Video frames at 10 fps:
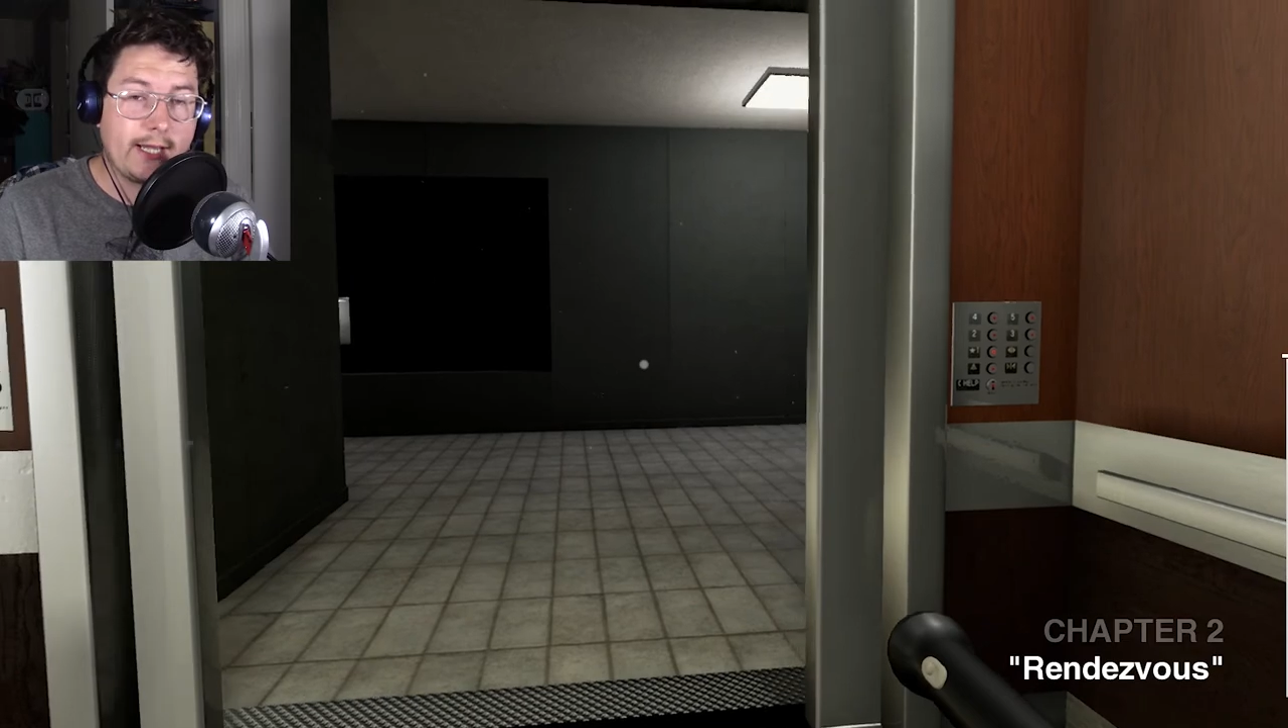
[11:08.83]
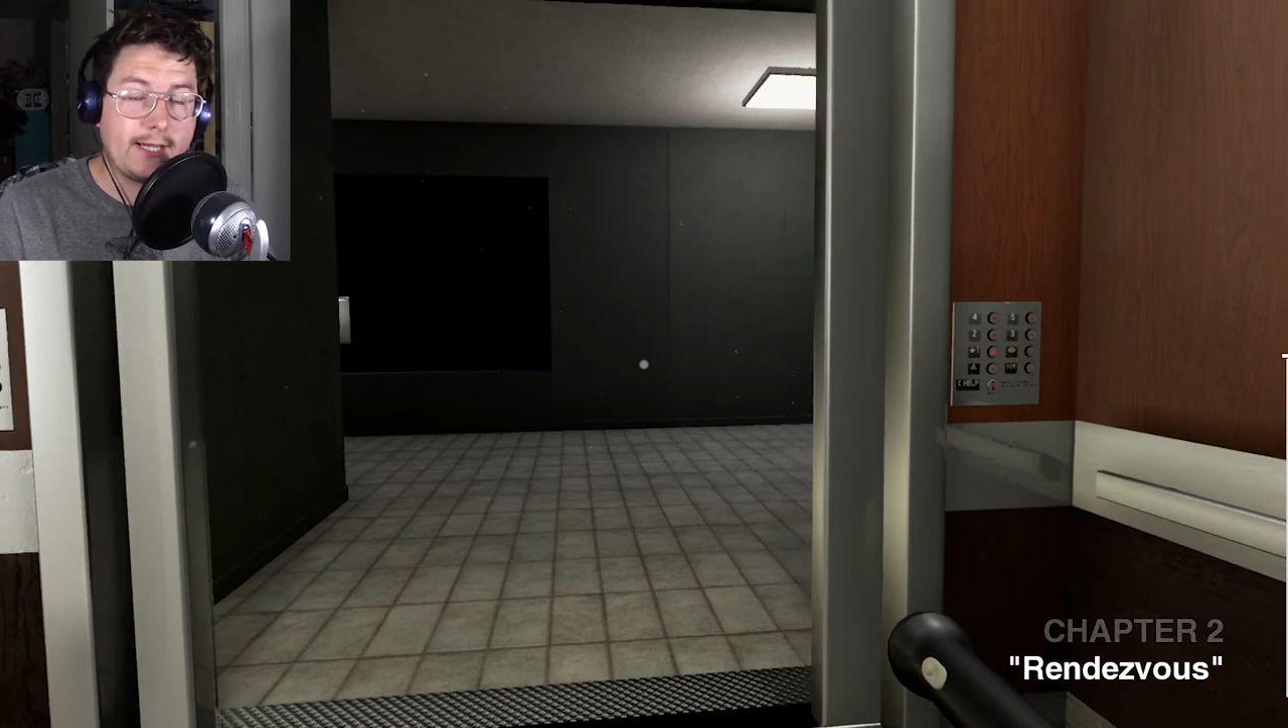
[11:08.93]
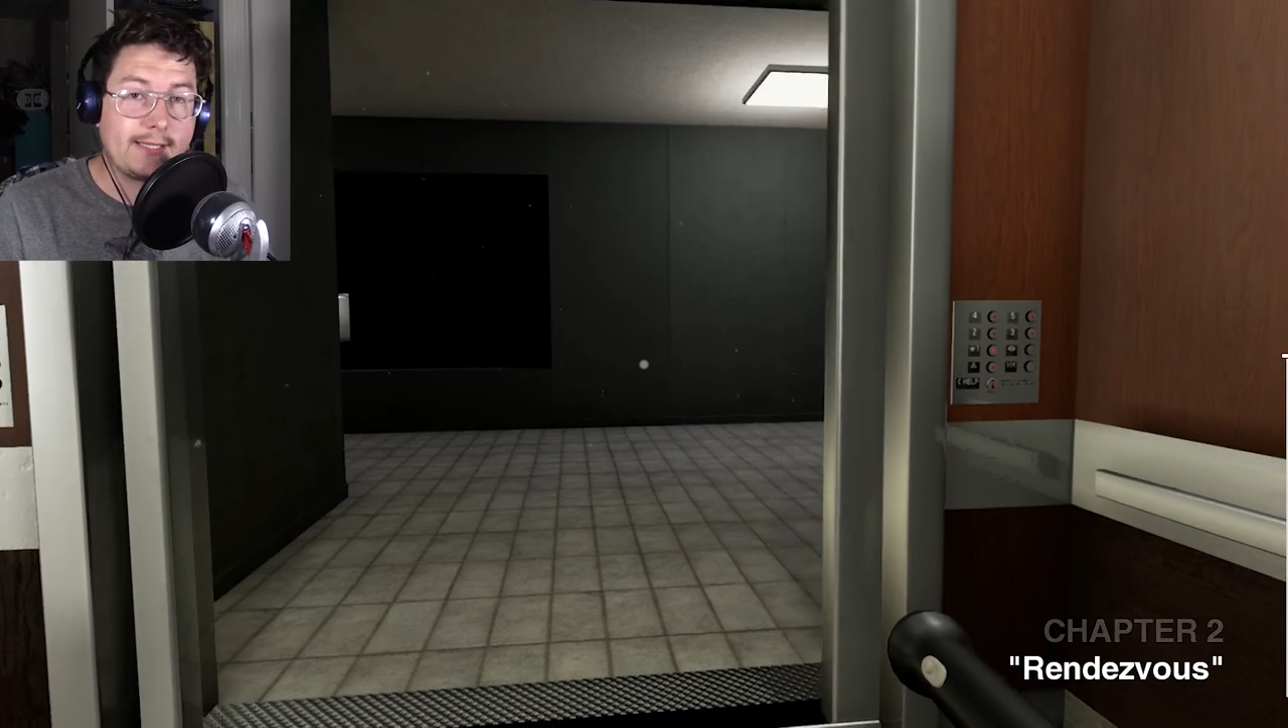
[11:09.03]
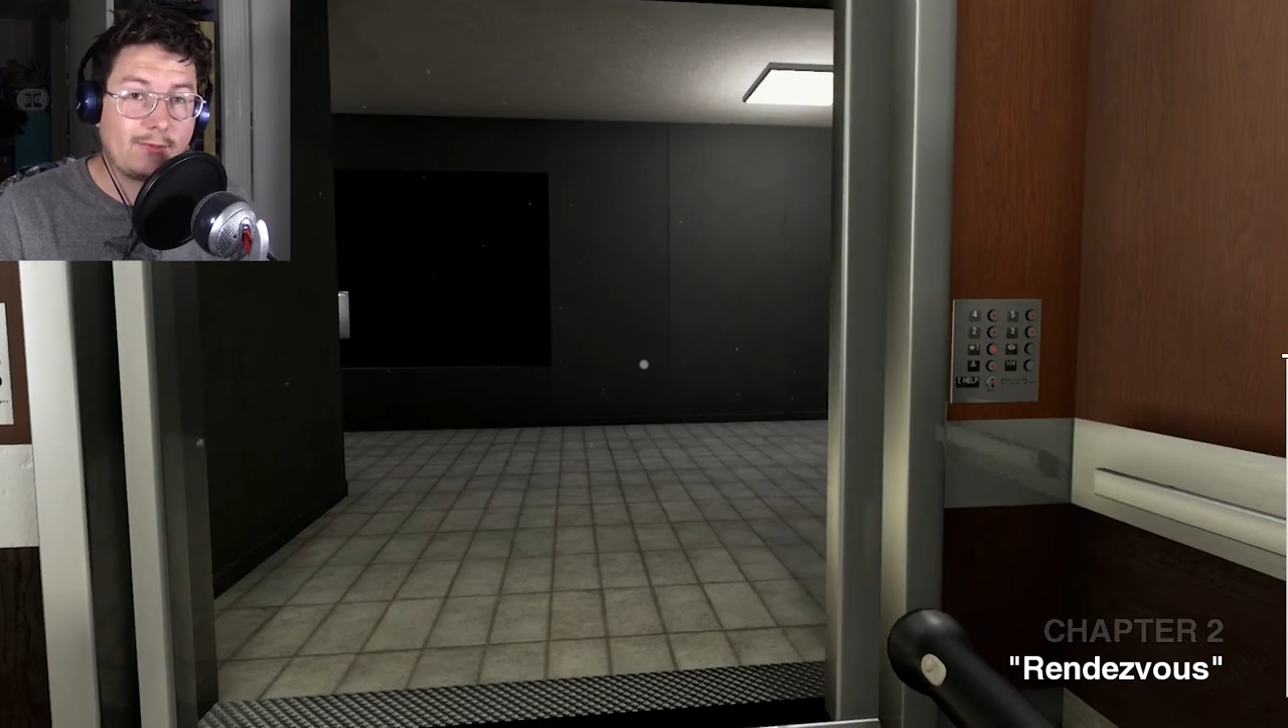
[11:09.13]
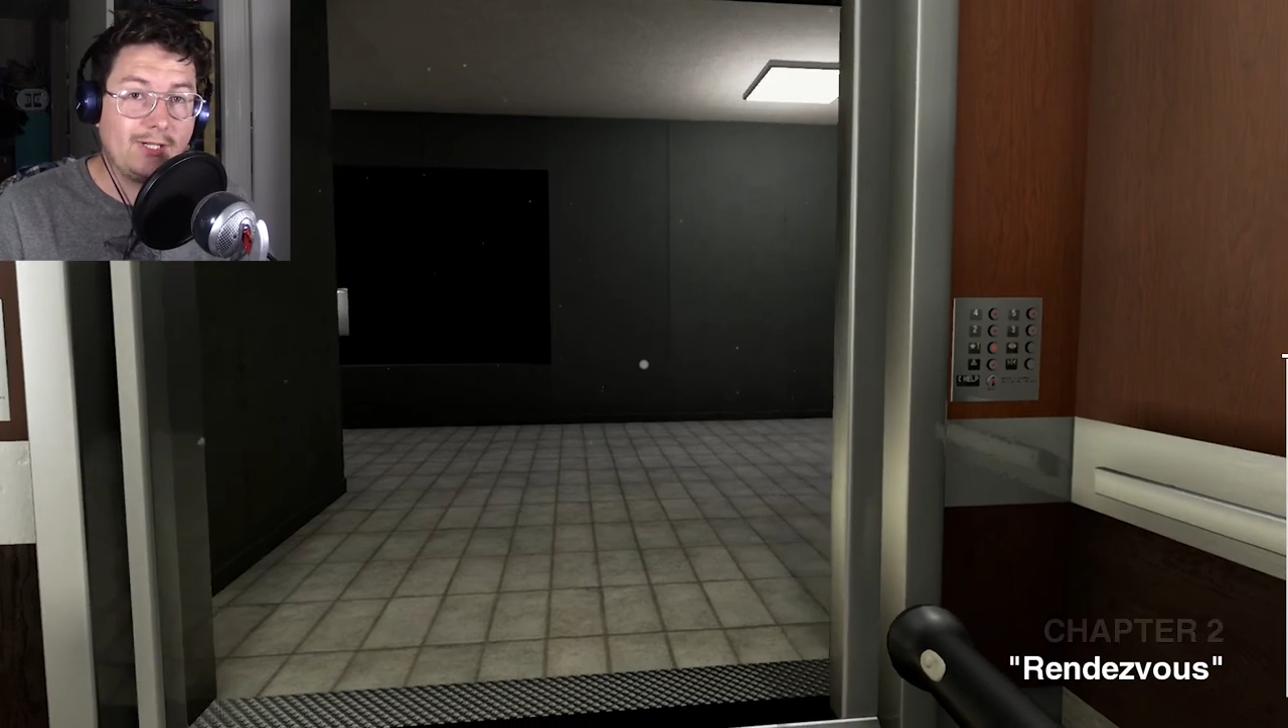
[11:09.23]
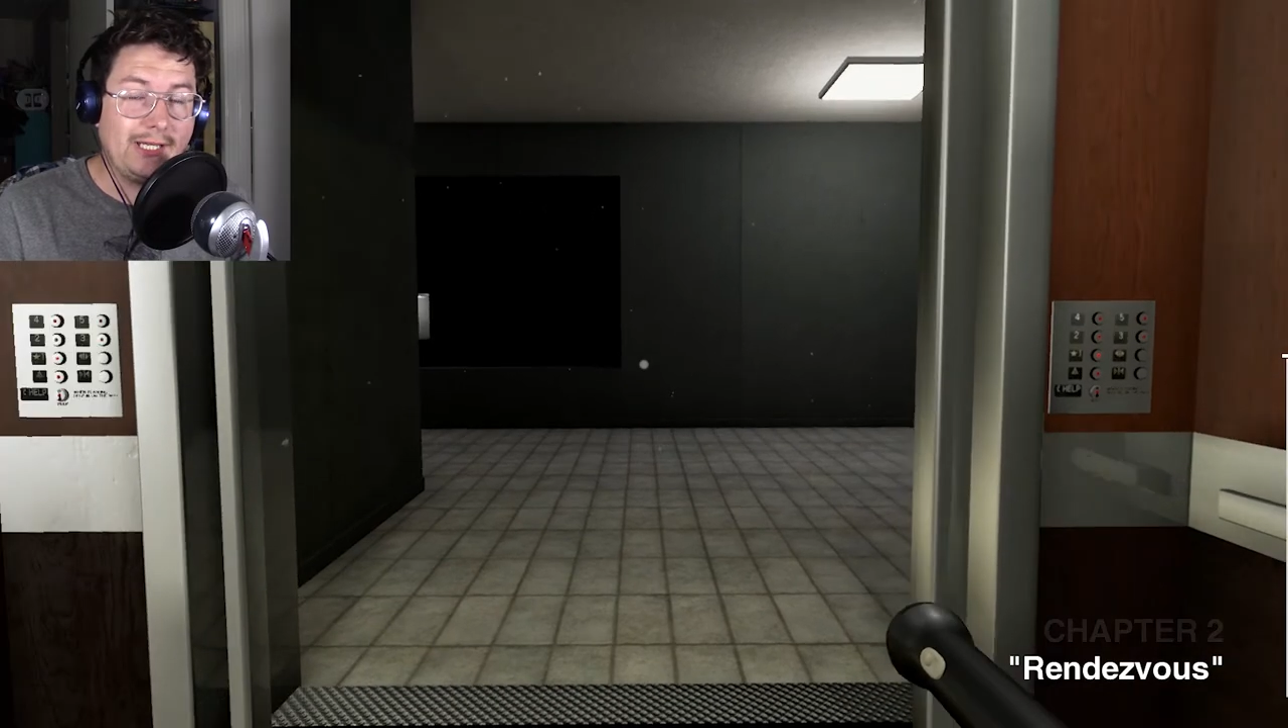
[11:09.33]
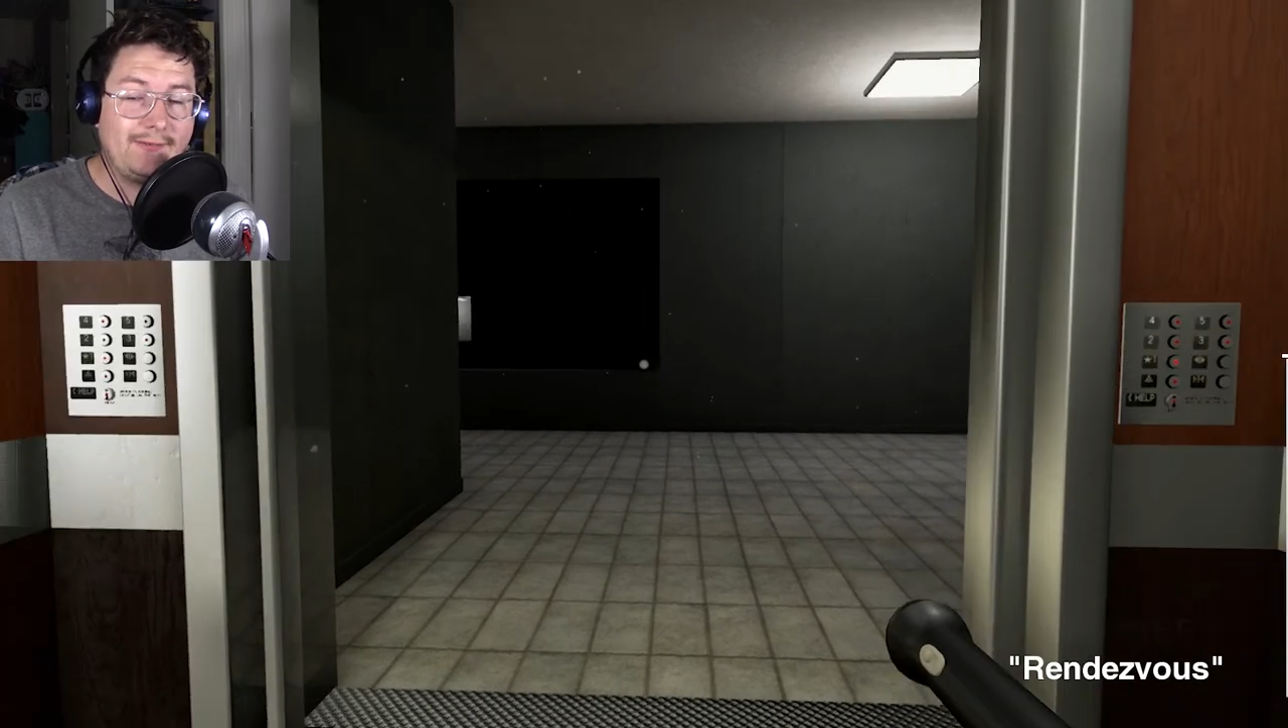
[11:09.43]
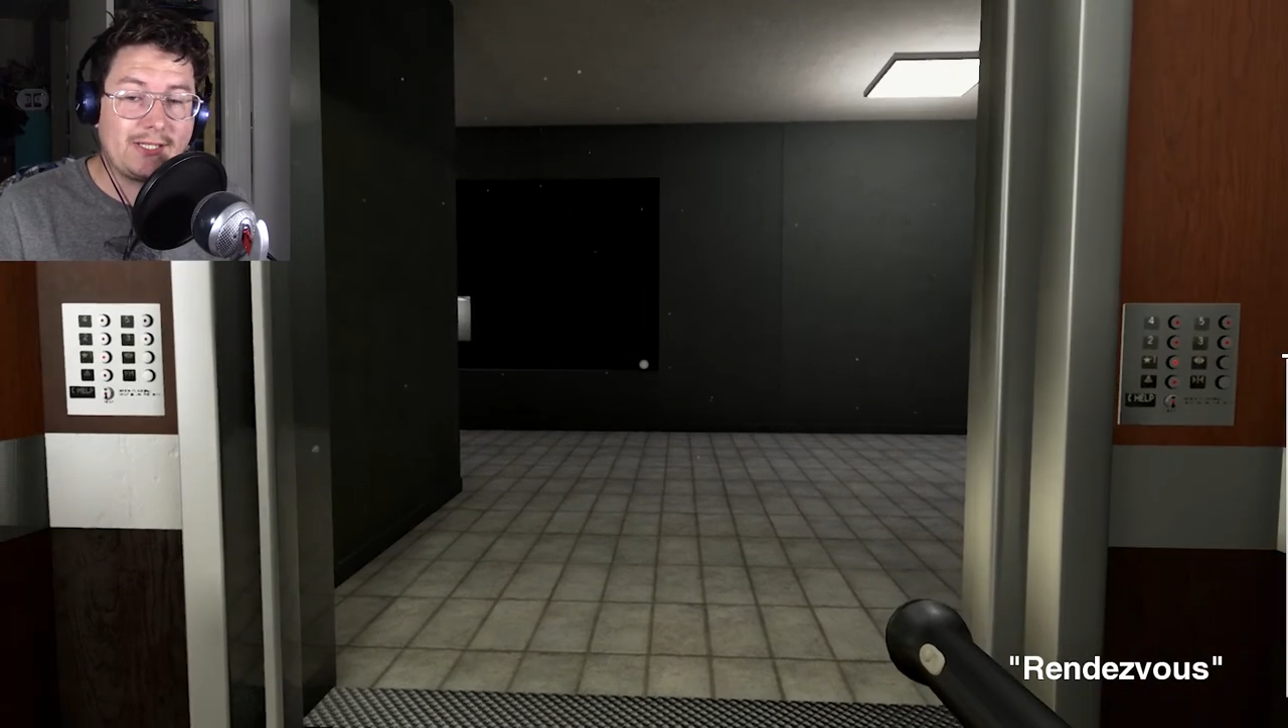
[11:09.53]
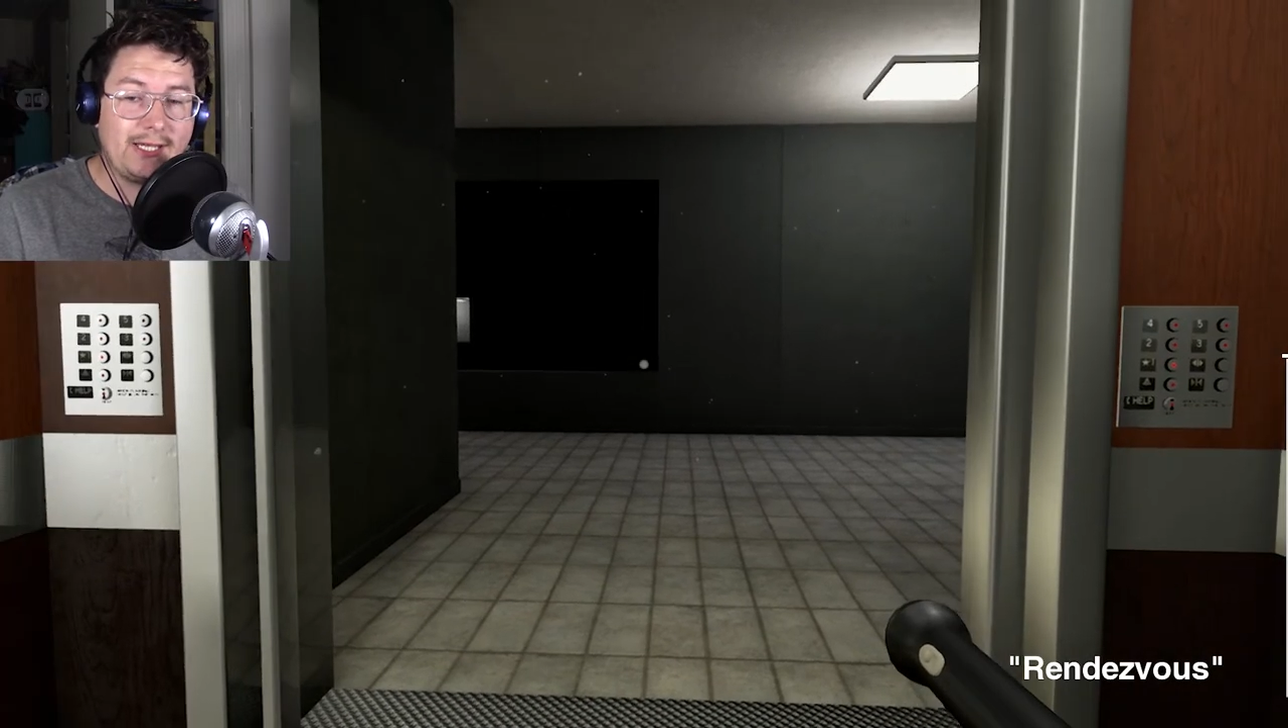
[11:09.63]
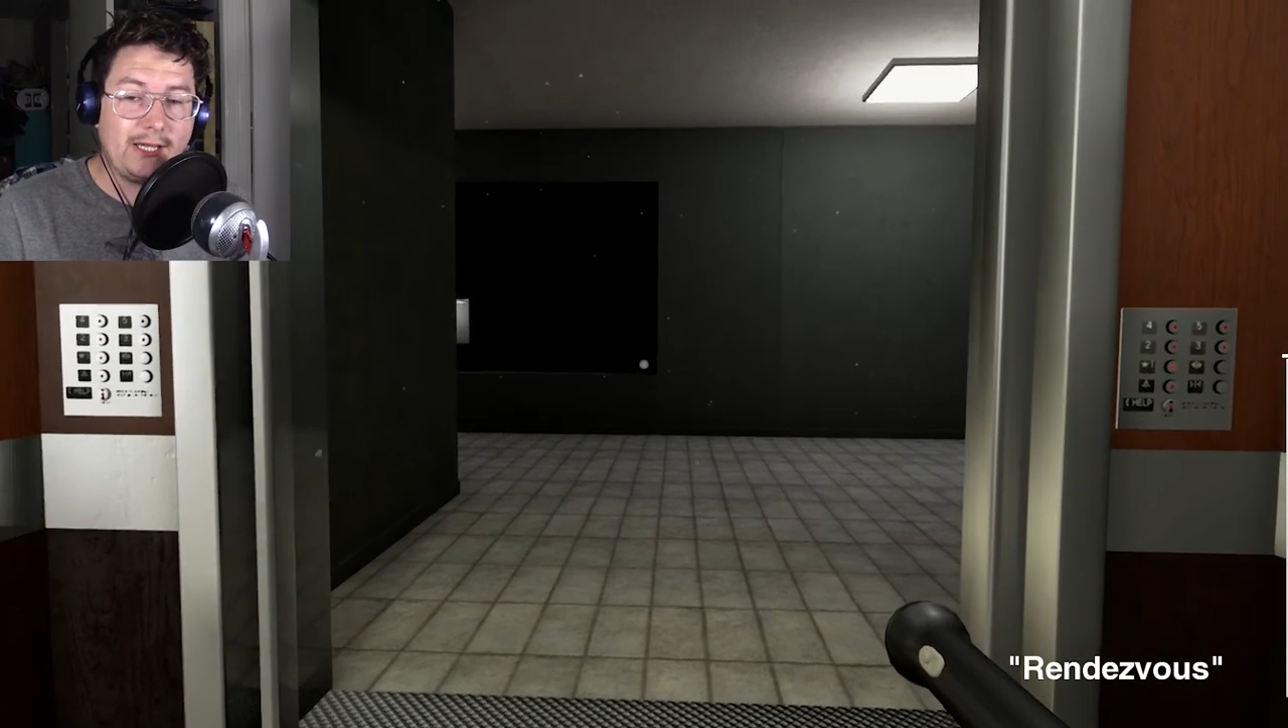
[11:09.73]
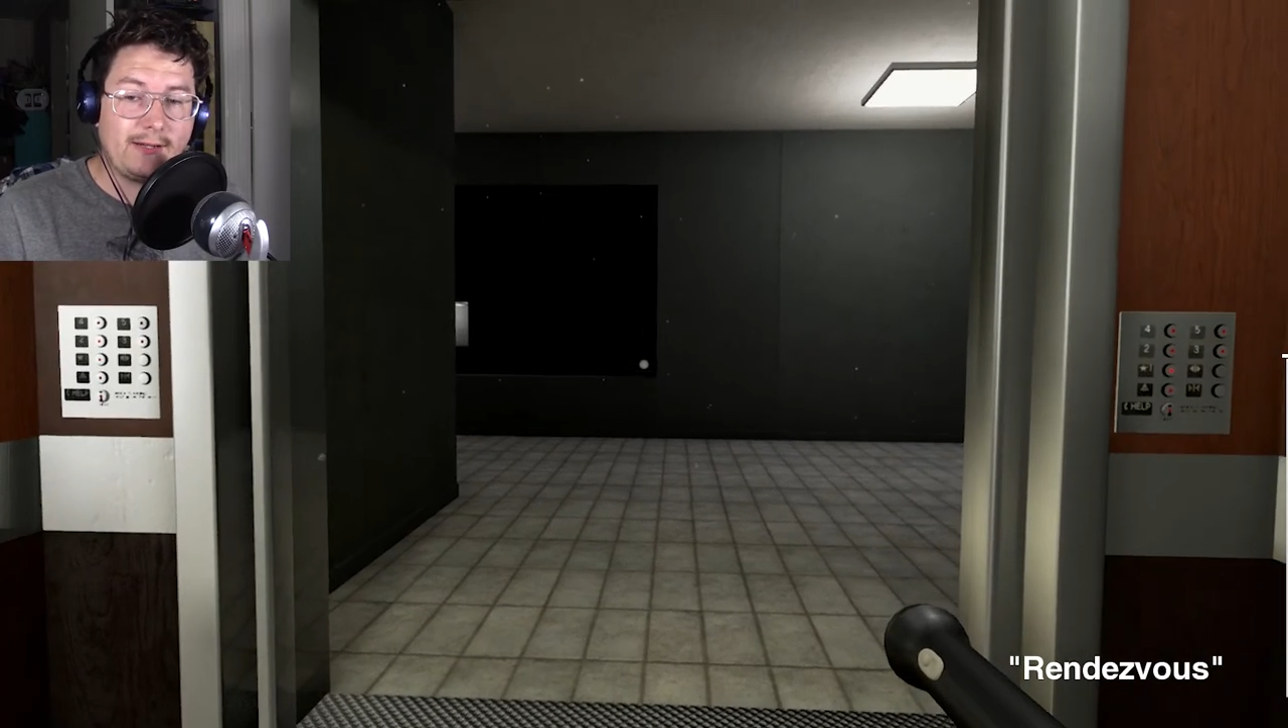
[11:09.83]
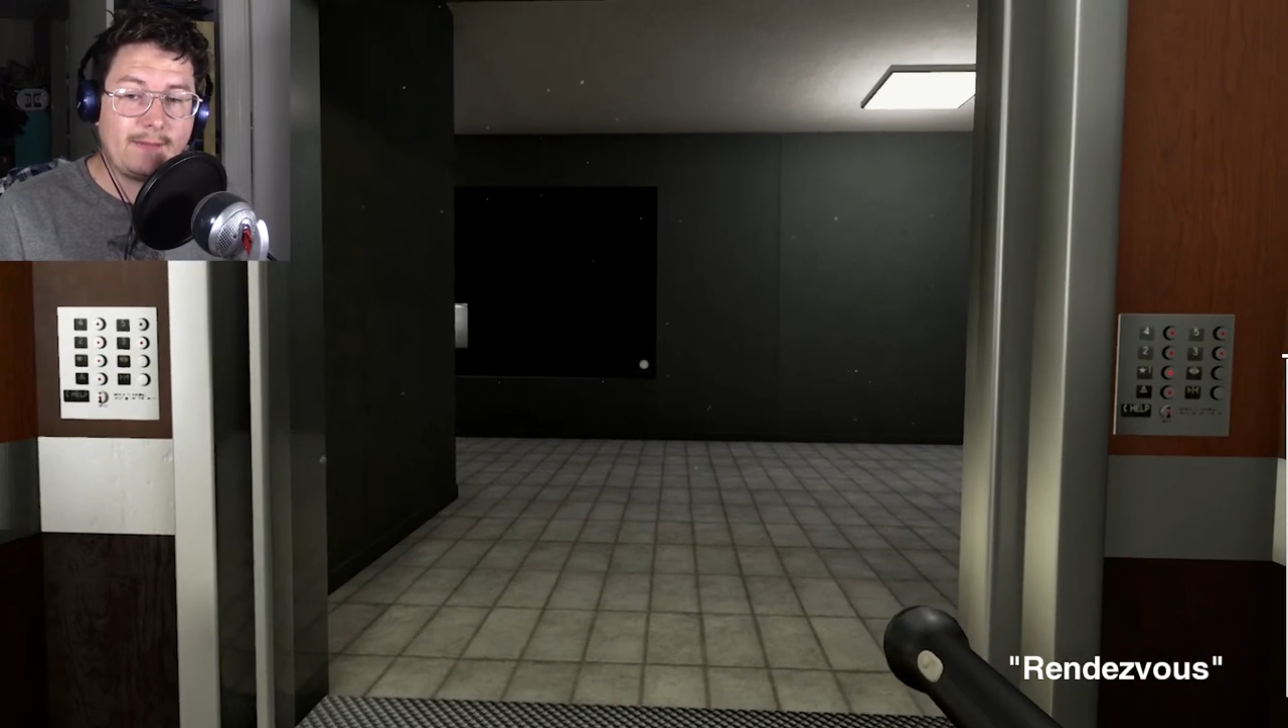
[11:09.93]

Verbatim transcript: guys, I'm going to leave this here.